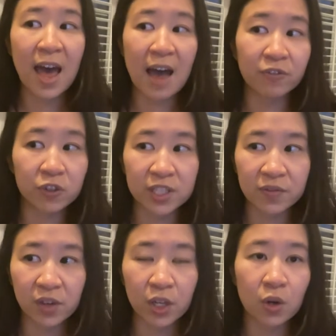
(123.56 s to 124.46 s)
after this
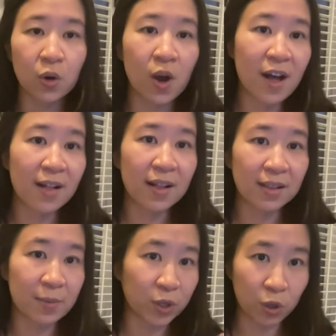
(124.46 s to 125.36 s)
video,
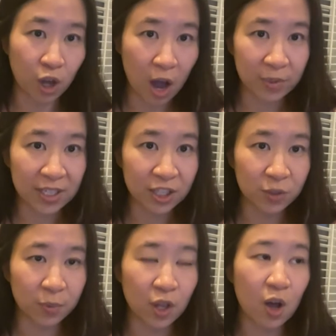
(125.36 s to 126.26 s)
let me know in the comment
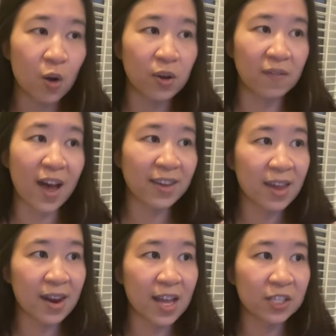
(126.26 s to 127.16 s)
section below. If I
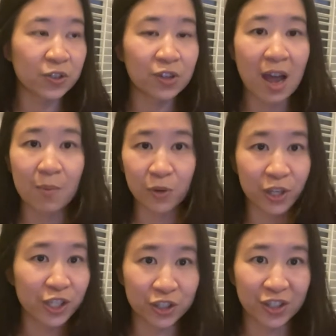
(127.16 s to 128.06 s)
can't answer it, I'm
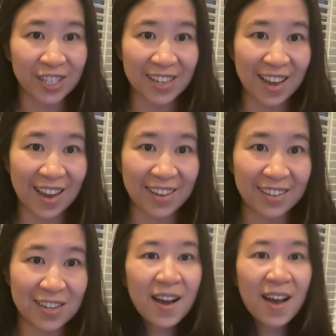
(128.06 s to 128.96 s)
pretty sure he
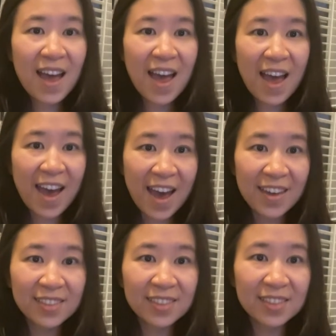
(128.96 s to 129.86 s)
can.
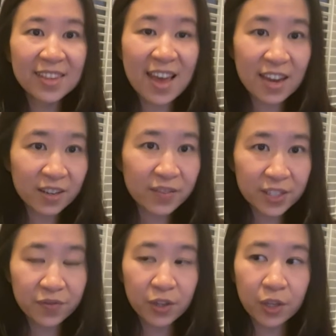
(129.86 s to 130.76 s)
At the end of
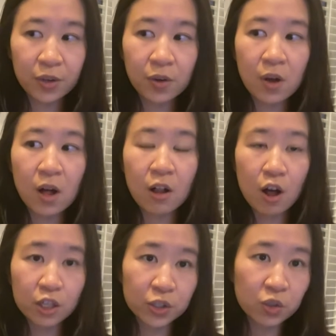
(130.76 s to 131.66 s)
this video, I'll
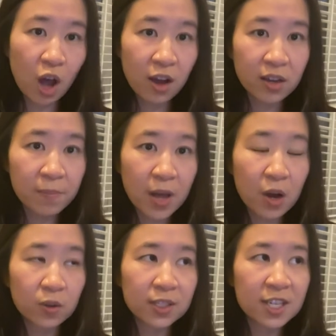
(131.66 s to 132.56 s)
also talk
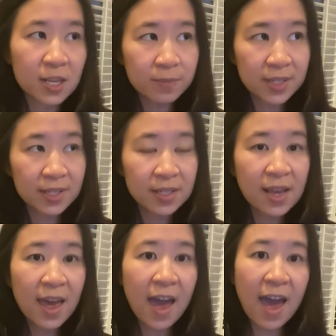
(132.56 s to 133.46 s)
about tips
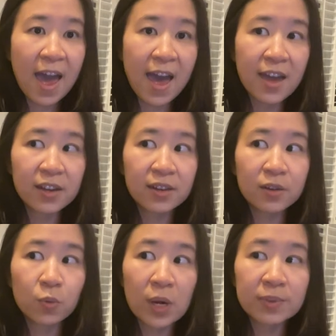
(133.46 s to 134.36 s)
and
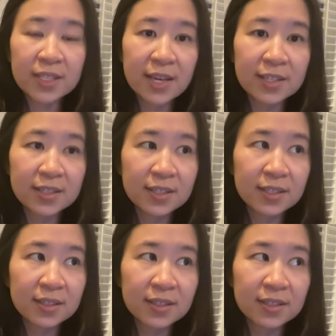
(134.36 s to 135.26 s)

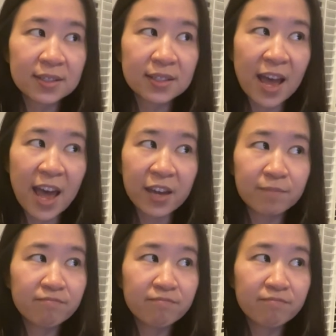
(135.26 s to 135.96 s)
websites that